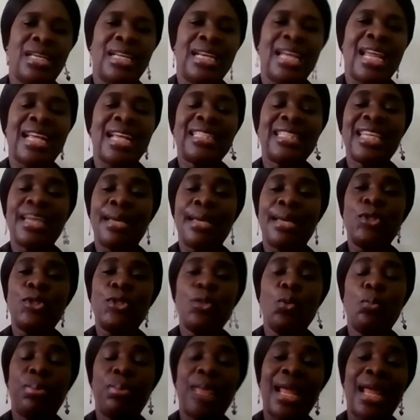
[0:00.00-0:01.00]
There are times yeah.
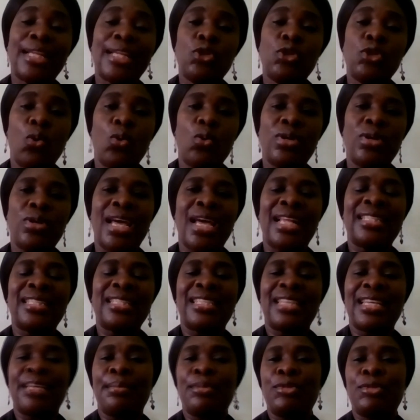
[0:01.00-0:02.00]
you plateau. There are
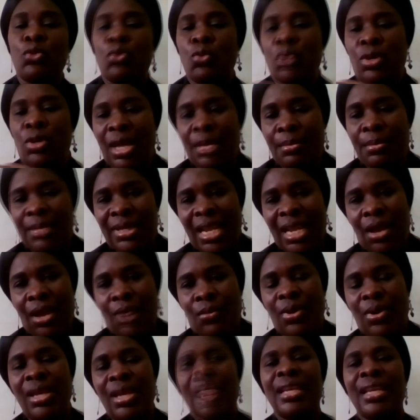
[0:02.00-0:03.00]
times you come
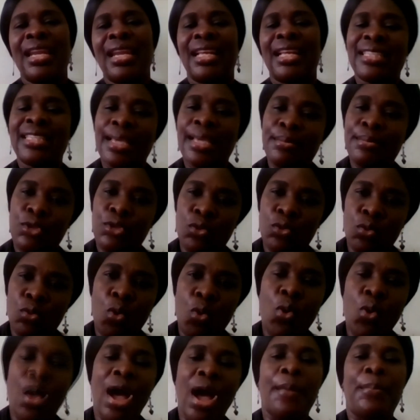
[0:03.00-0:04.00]
down. There are times you
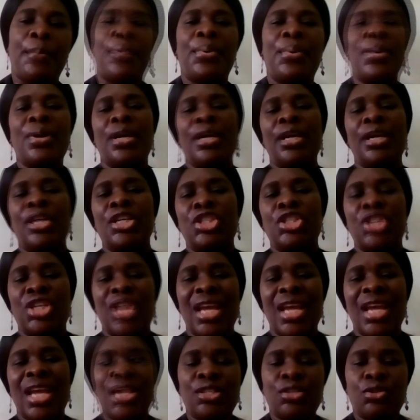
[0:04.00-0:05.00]
go up she
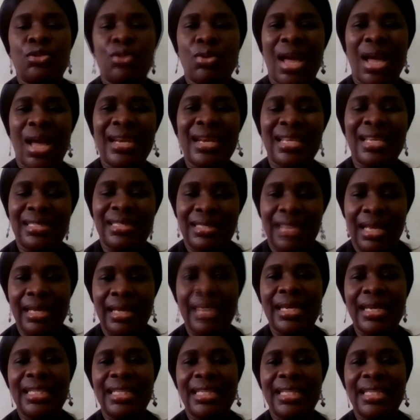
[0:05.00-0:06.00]
has to understand
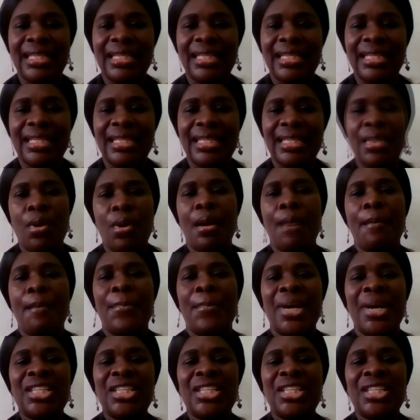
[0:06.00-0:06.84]
the tempo, right.